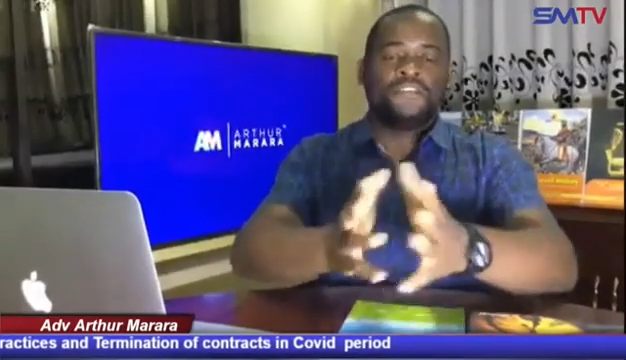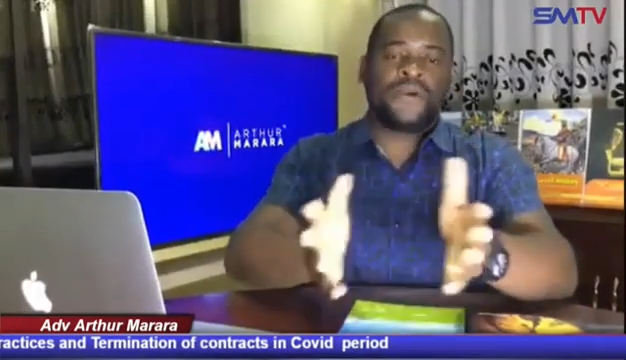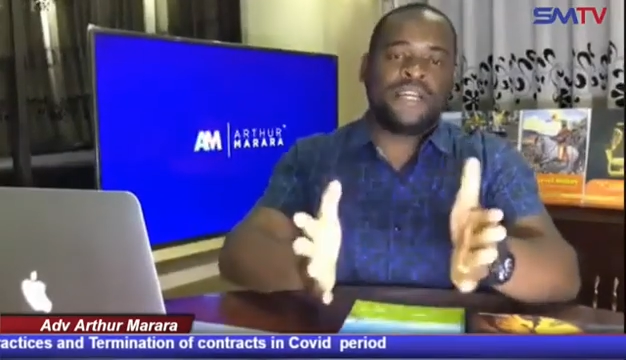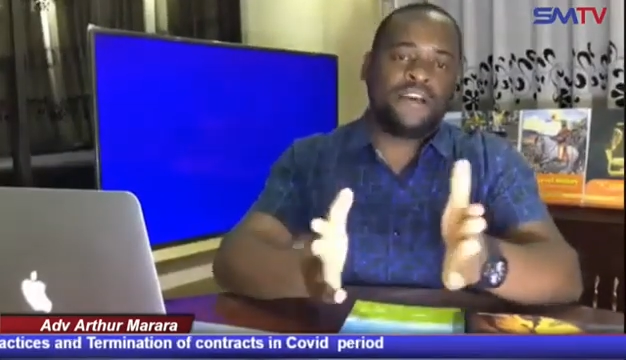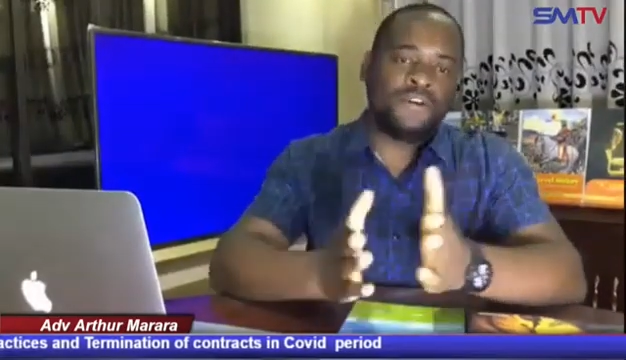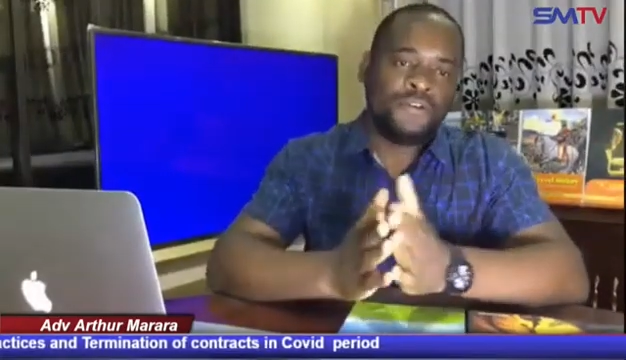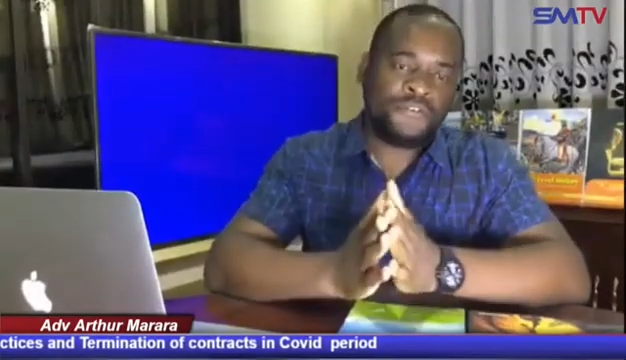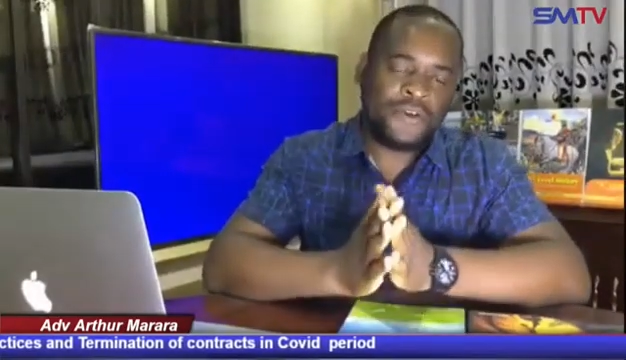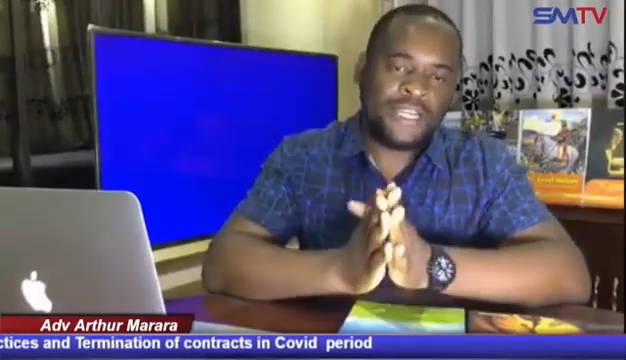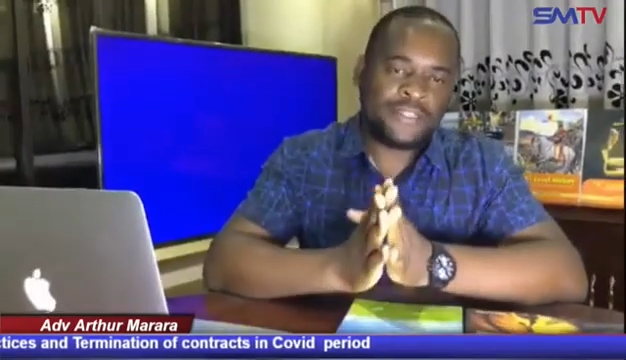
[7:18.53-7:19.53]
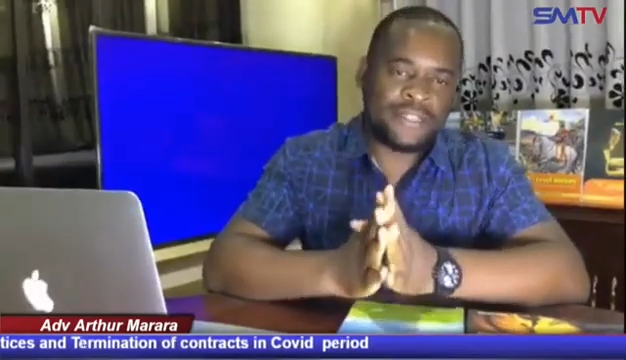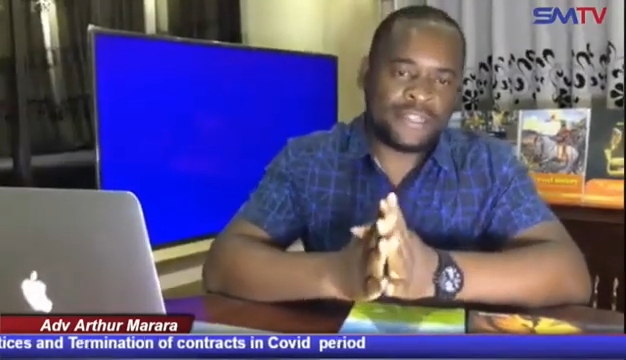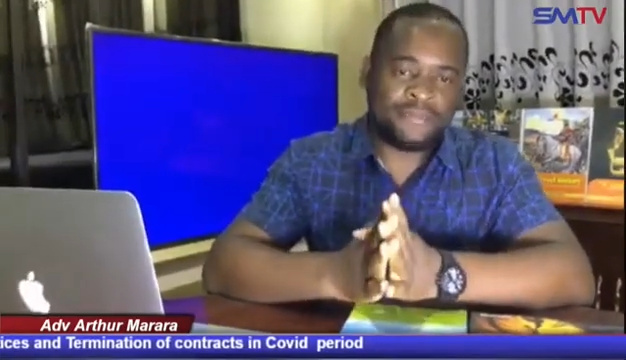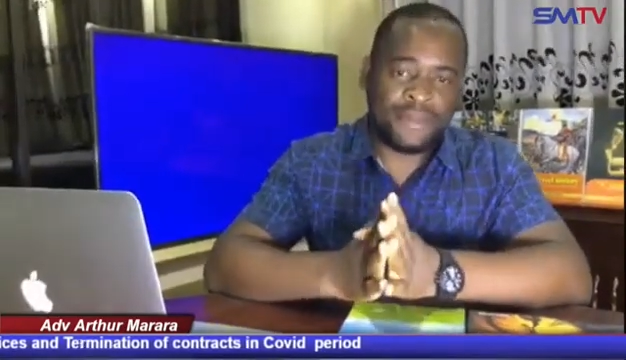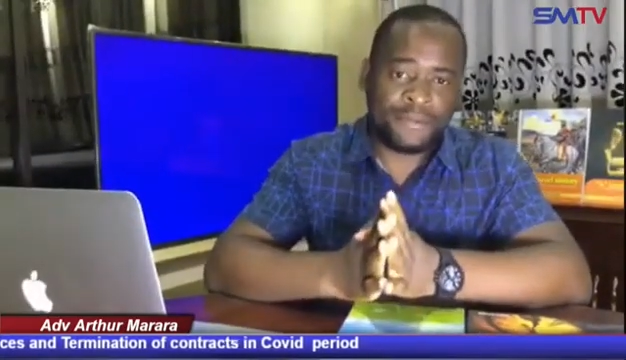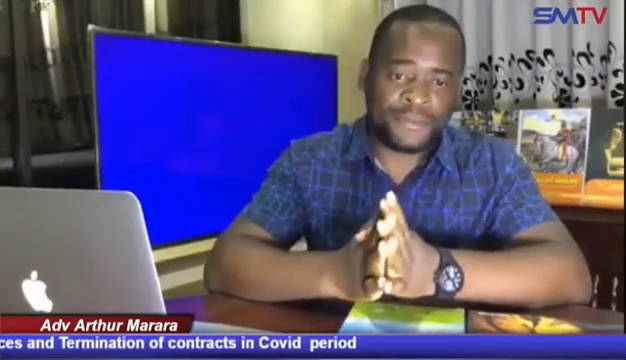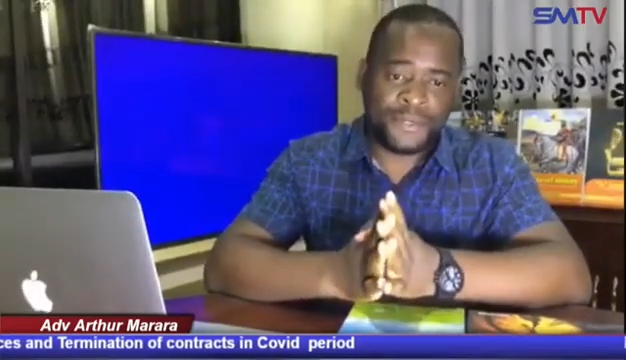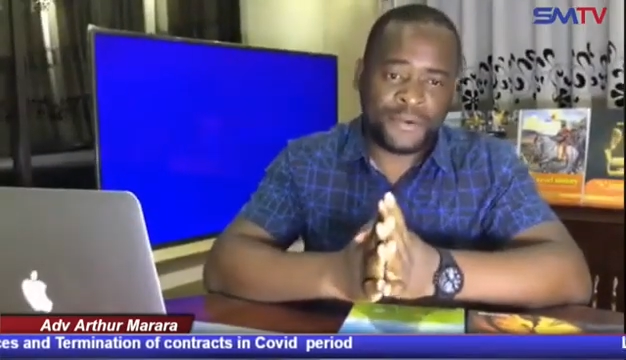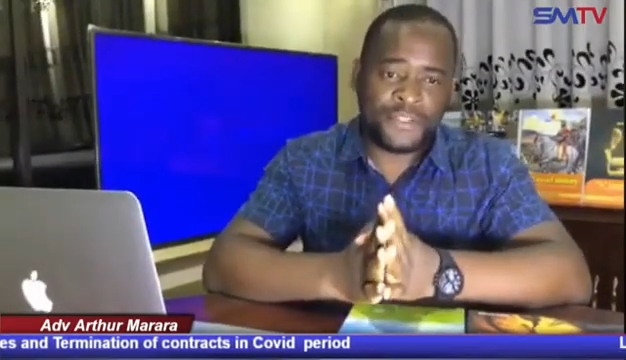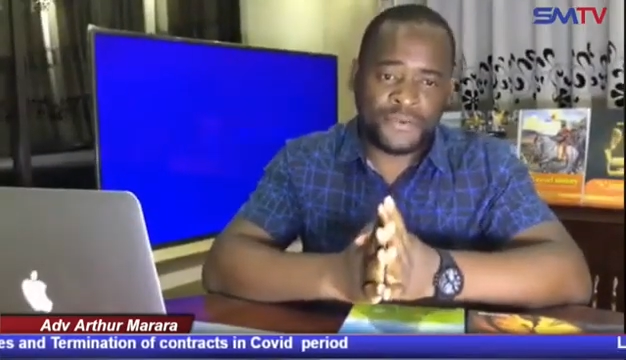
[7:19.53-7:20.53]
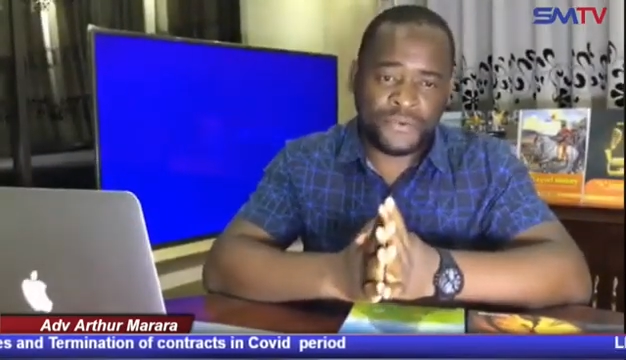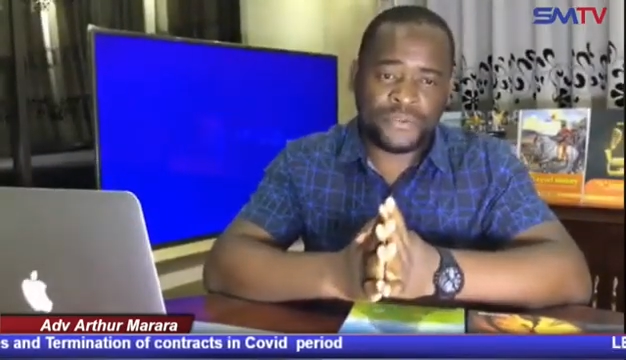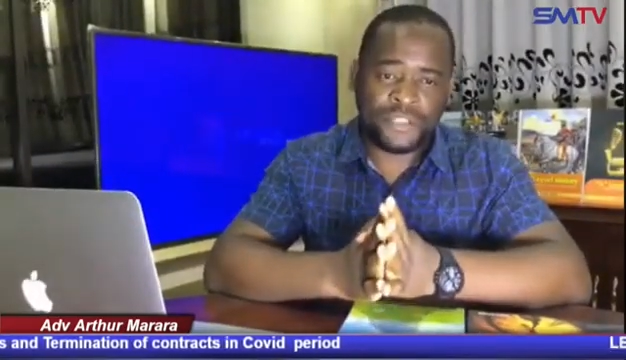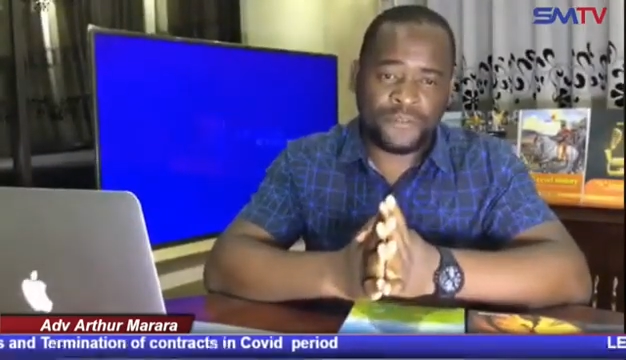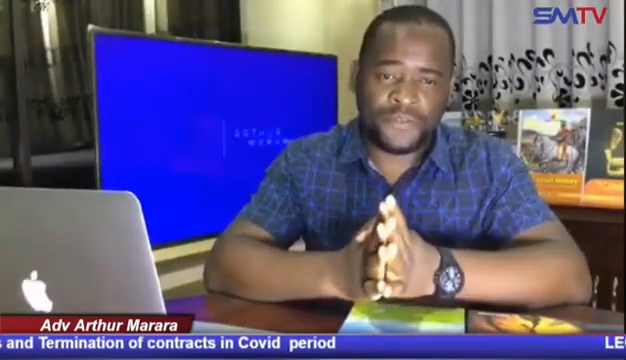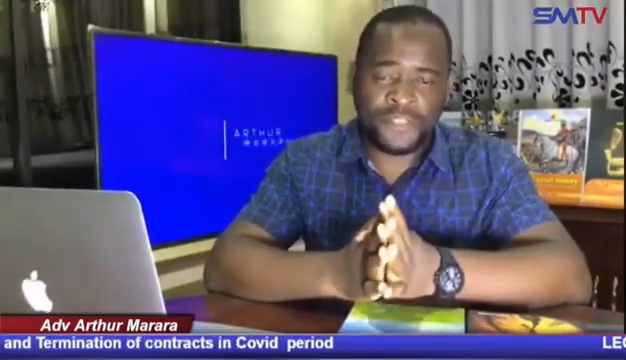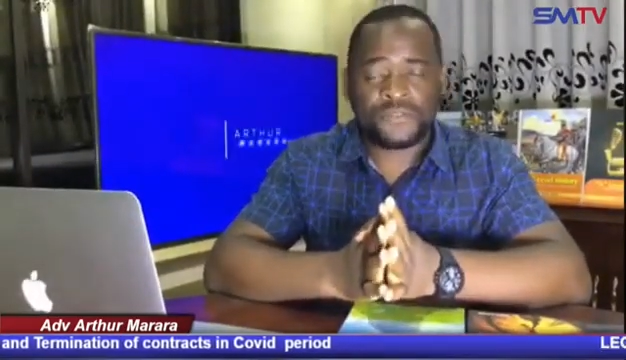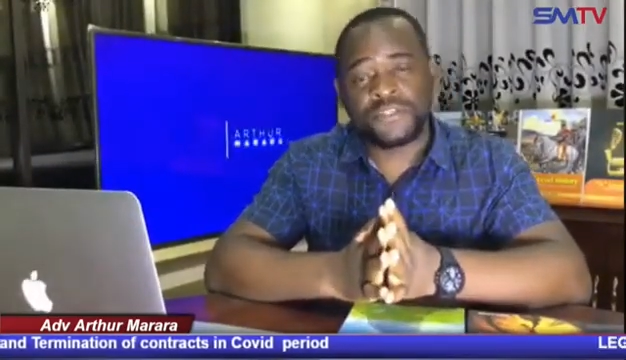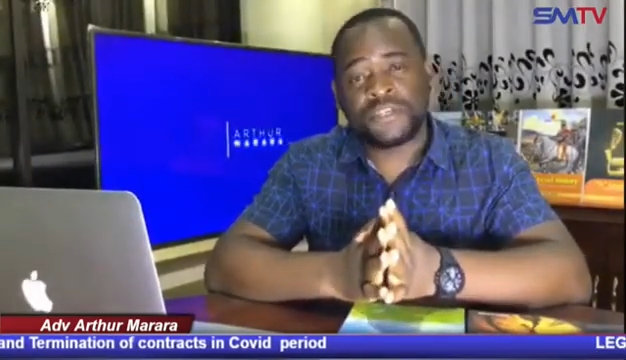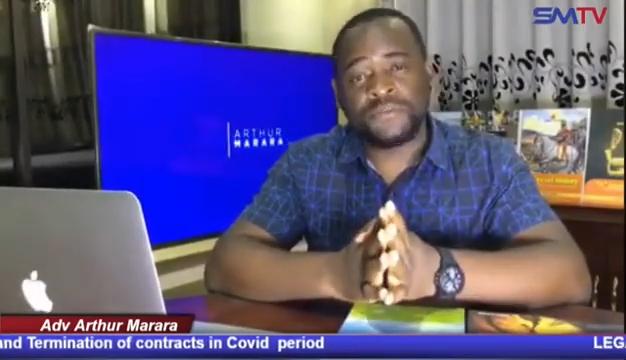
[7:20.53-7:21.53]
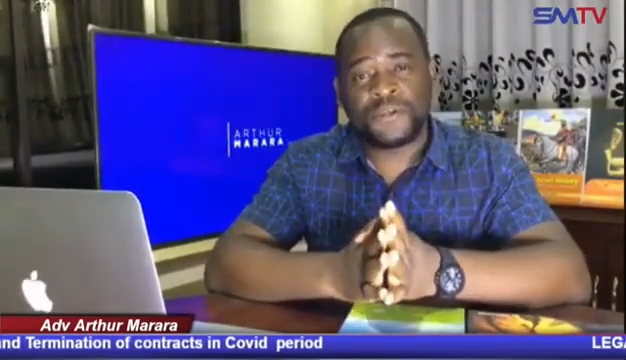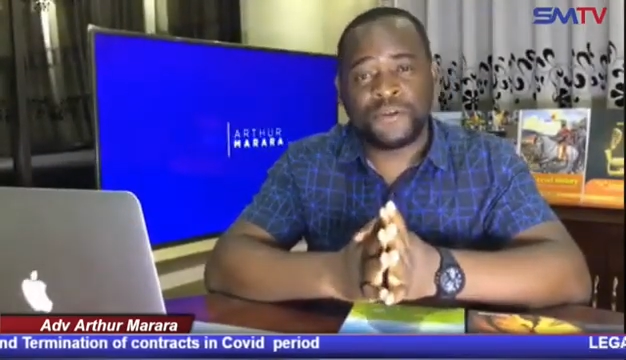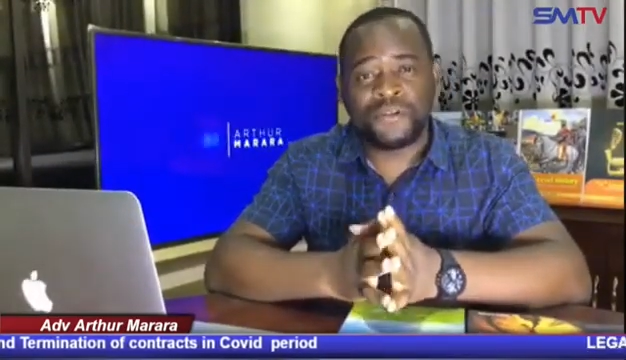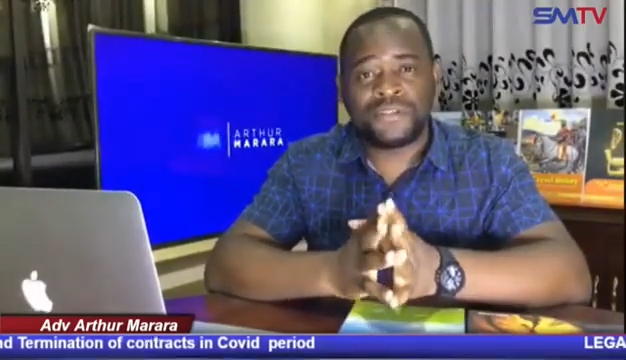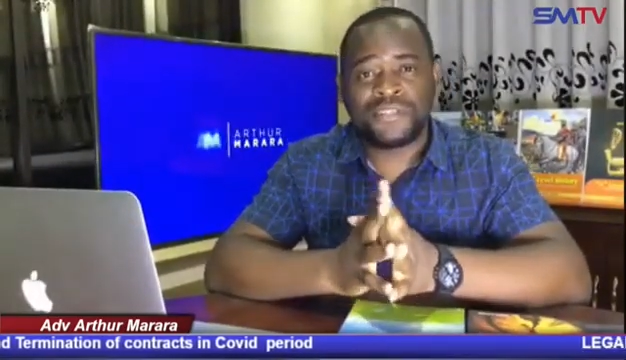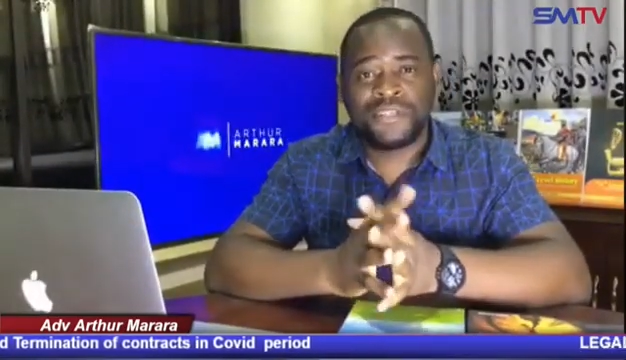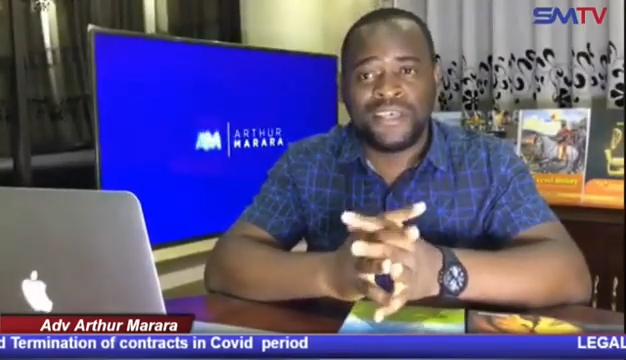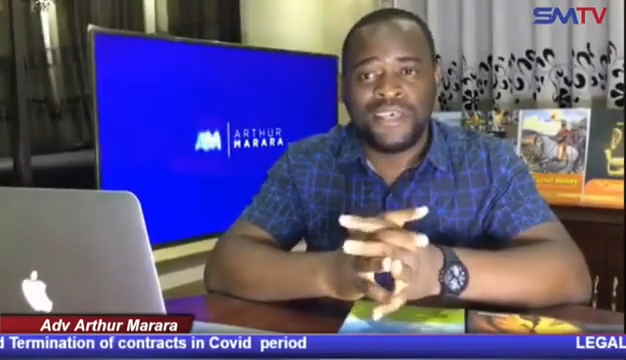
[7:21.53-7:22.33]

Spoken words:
So right now, you find that Zimbabwe has been going through several things which could be called